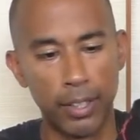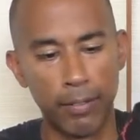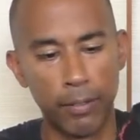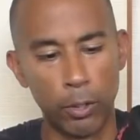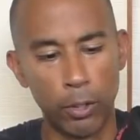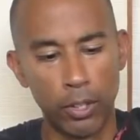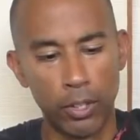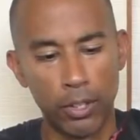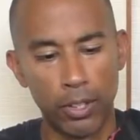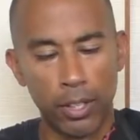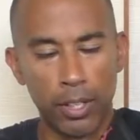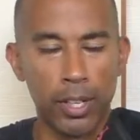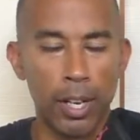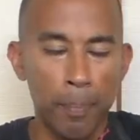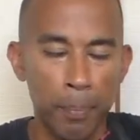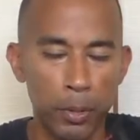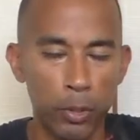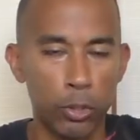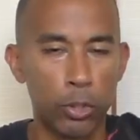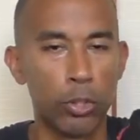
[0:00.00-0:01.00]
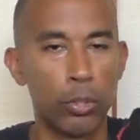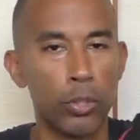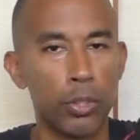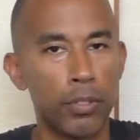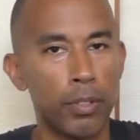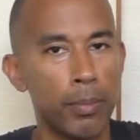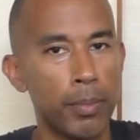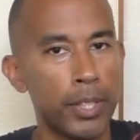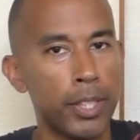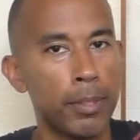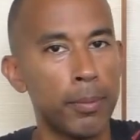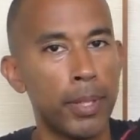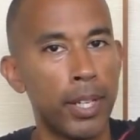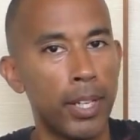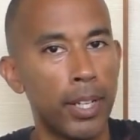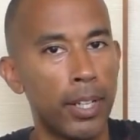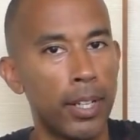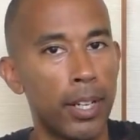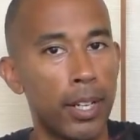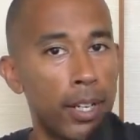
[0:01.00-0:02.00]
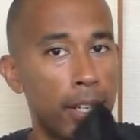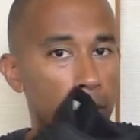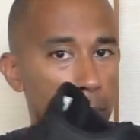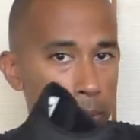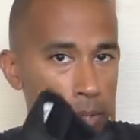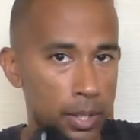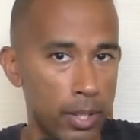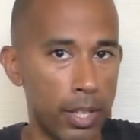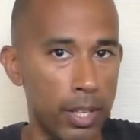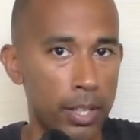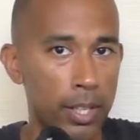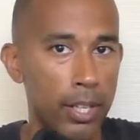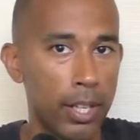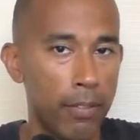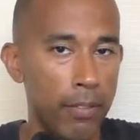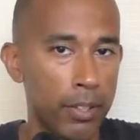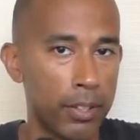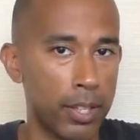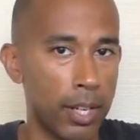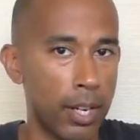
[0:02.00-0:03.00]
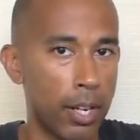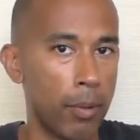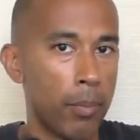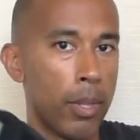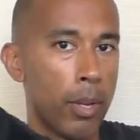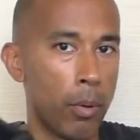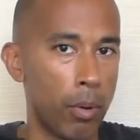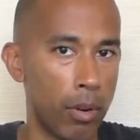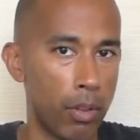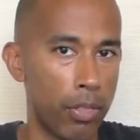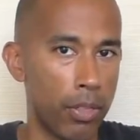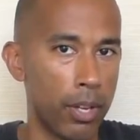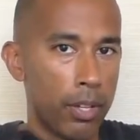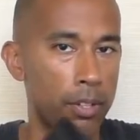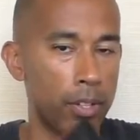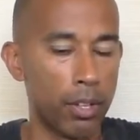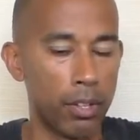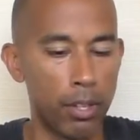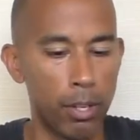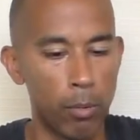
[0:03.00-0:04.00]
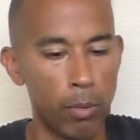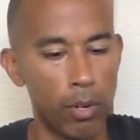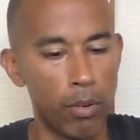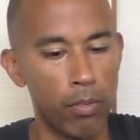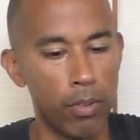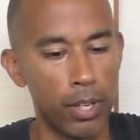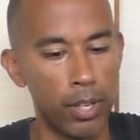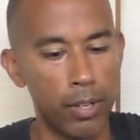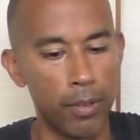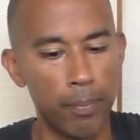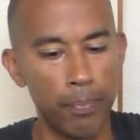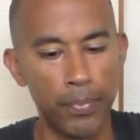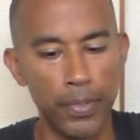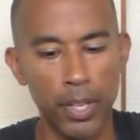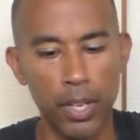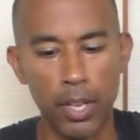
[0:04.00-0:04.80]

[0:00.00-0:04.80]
I've ordered a couple shoes from eBay, and I was lucky every time. They were authentic, they were real.